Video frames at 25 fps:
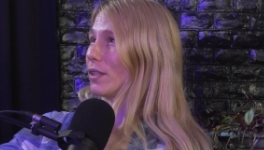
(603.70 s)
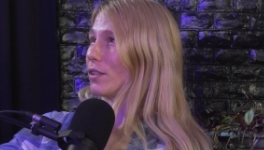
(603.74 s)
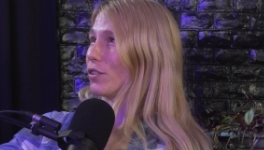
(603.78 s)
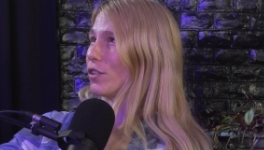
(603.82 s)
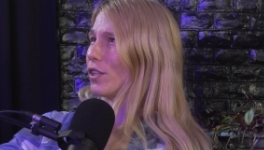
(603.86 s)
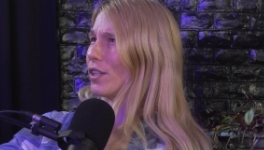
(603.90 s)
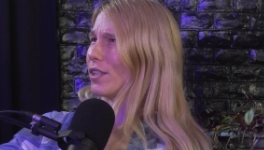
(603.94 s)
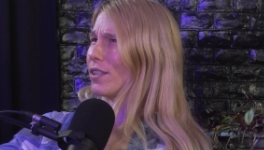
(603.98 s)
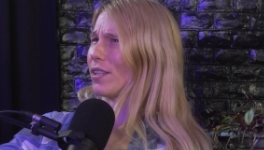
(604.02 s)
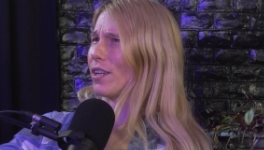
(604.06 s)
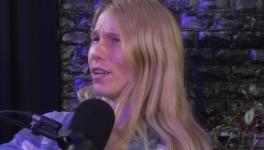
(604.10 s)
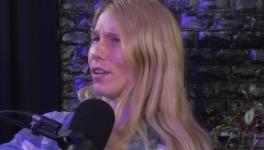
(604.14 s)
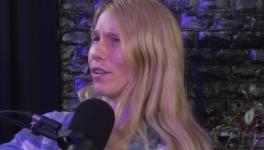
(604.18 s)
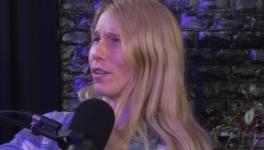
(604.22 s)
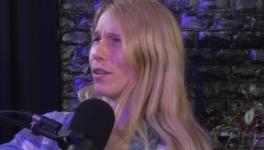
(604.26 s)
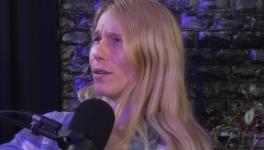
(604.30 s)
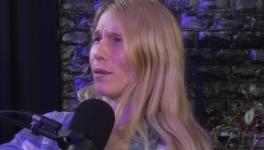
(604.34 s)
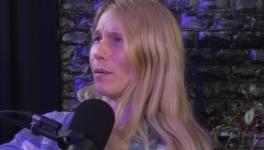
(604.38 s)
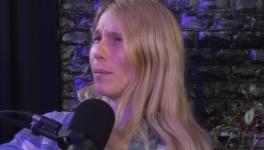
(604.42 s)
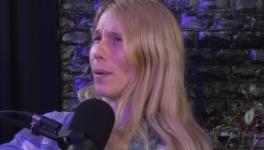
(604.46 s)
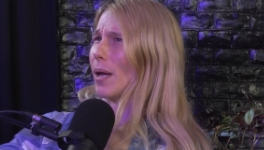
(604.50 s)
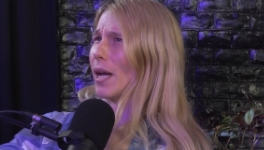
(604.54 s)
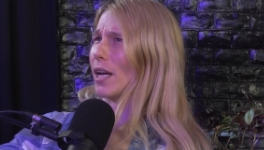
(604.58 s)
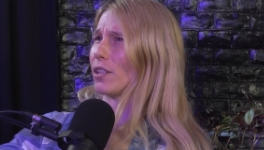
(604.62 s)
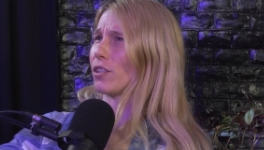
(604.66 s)

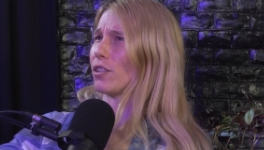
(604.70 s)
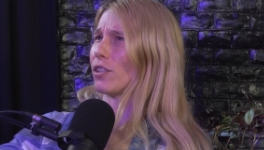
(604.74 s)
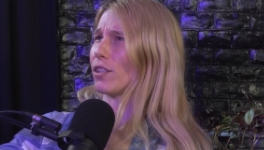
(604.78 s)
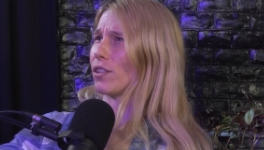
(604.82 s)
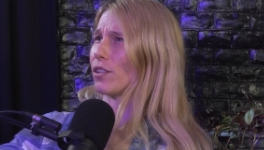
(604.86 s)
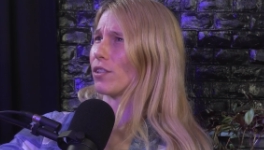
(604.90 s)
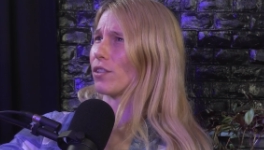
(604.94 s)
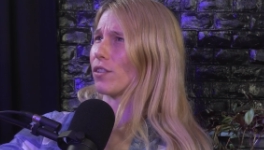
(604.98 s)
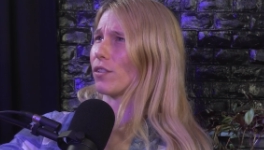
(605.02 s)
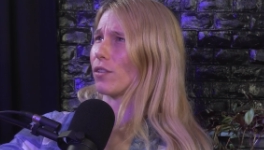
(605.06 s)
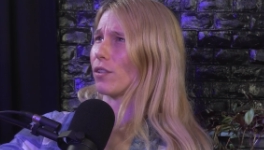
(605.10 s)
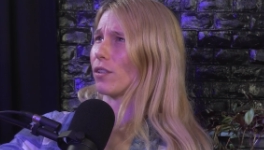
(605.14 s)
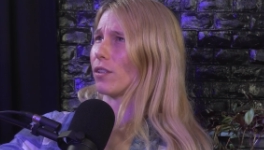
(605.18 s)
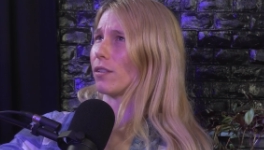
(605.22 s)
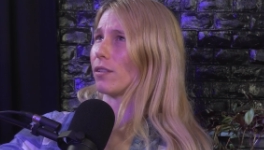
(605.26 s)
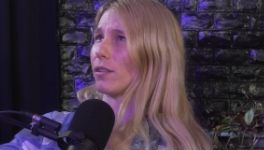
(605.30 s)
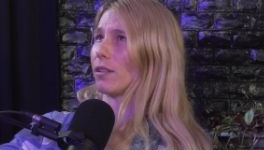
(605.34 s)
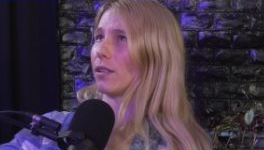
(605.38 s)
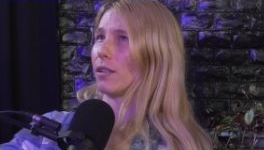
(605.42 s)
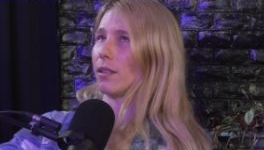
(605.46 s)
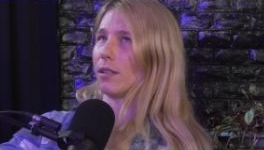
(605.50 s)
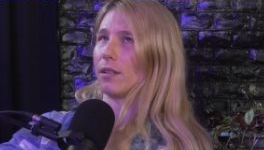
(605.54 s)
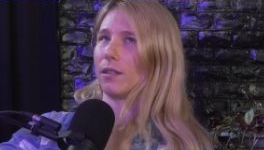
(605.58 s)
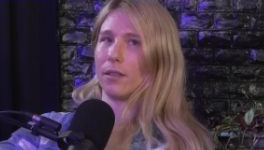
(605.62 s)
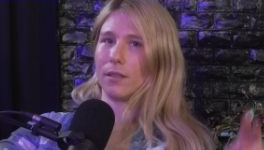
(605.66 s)
genitalia matches their
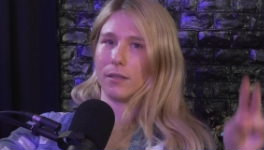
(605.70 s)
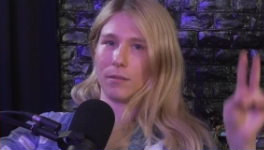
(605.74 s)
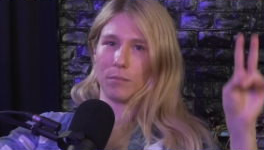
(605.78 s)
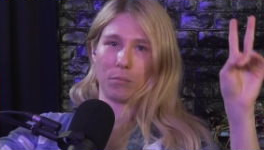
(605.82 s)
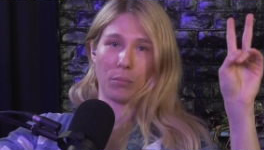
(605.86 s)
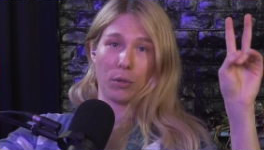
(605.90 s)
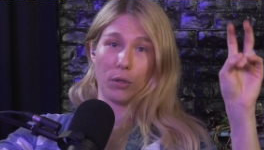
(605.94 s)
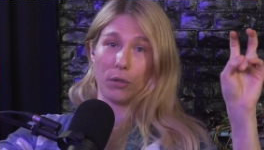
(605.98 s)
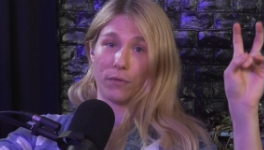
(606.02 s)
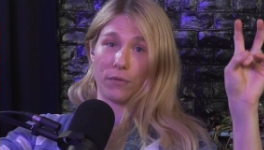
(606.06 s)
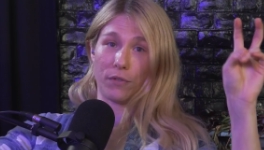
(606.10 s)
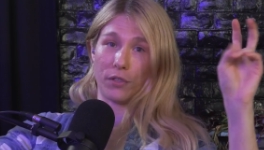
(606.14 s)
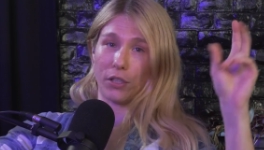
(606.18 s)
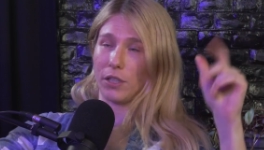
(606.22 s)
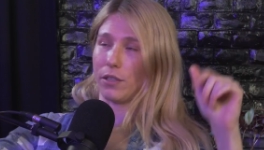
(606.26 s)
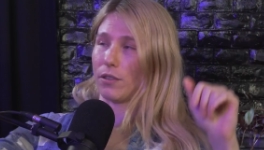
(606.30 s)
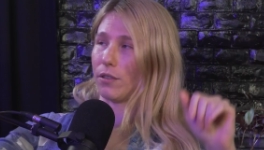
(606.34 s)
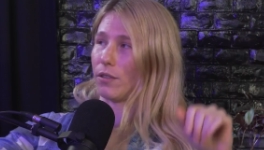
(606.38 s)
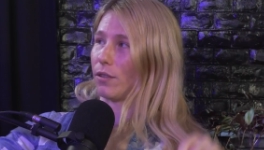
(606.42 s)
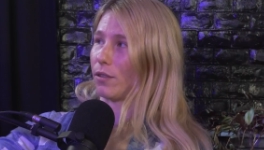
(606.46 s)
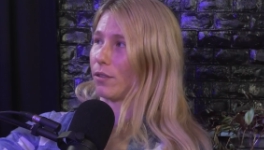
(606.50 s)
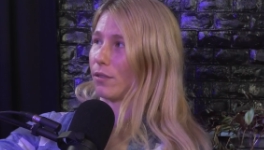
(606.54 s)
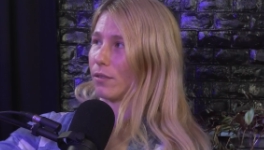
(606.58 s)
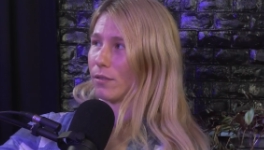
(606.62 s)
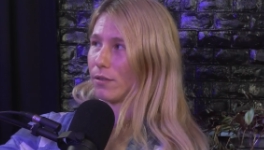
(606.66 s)
birth
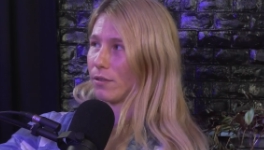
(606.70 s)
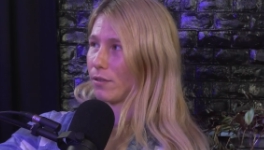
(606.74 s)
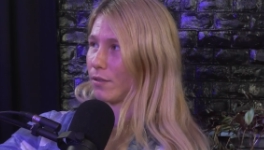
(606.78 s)
gender.